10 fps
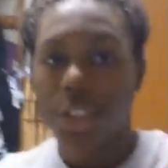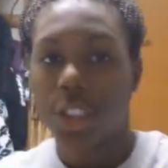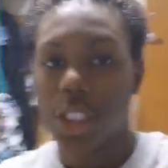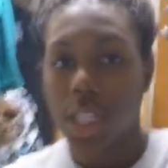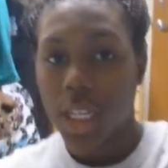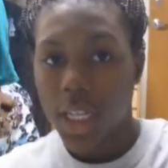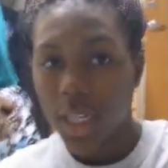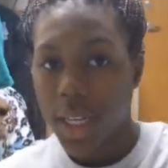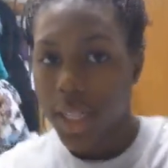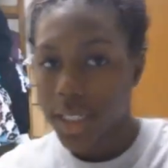
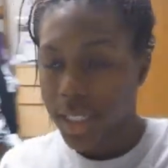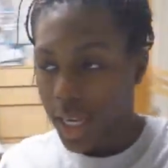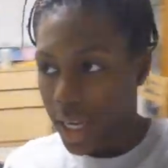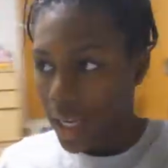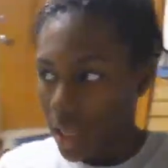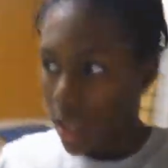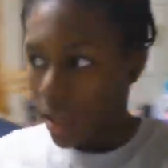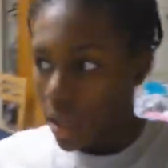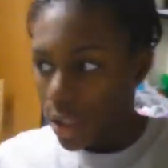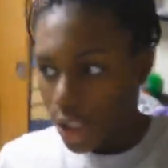she is like,
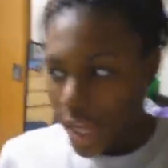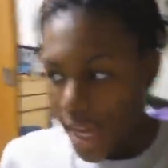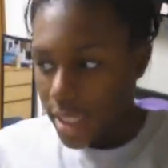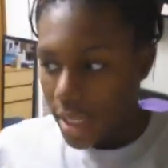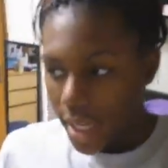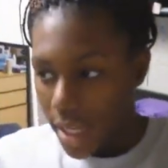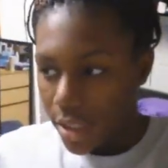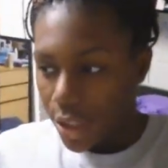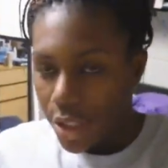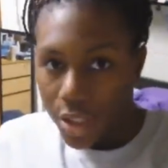she acts
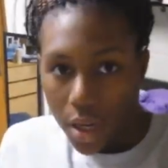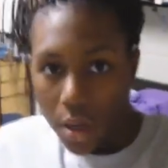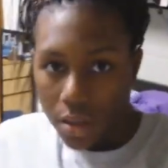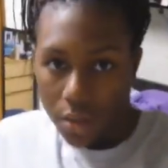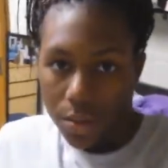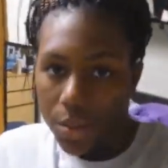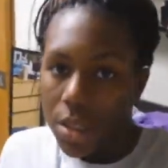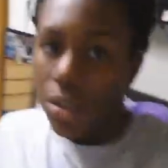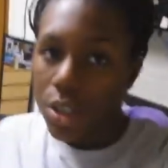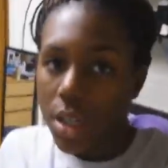like she's stuck on
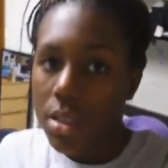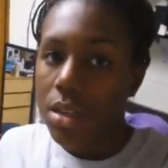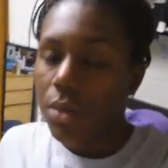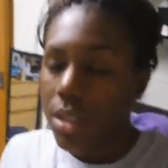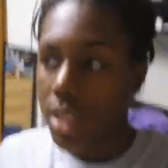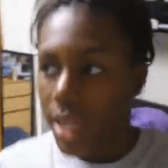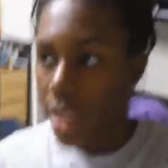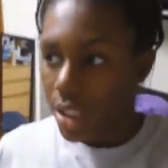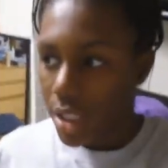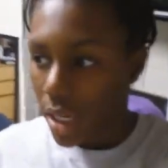stupid and she doesn't know what to say,
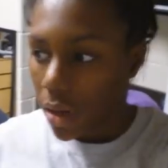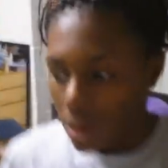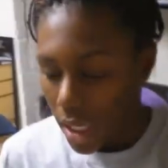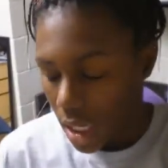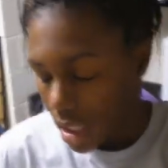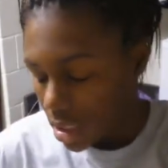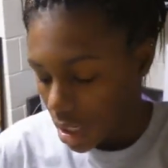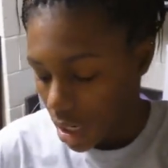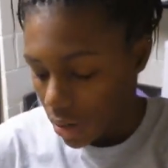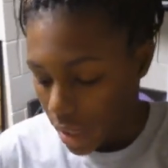and she's like all like
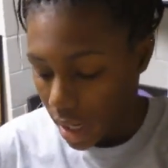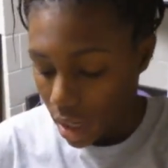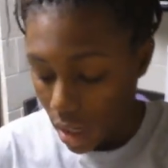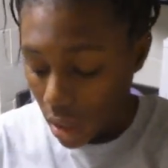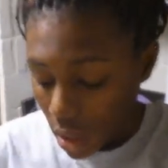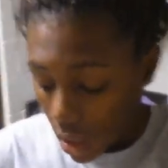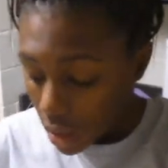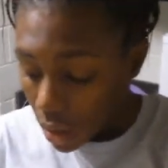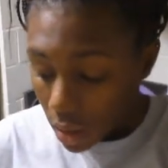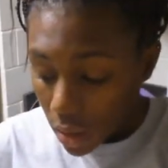insecure, like,
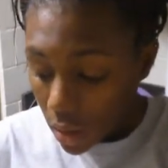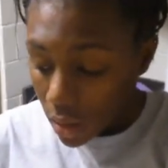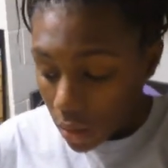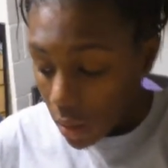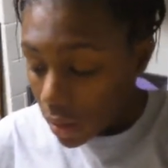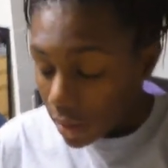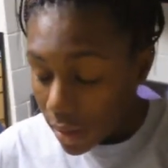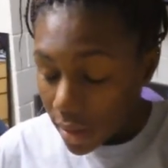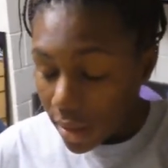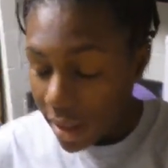uh,
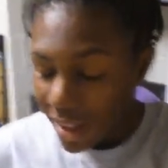I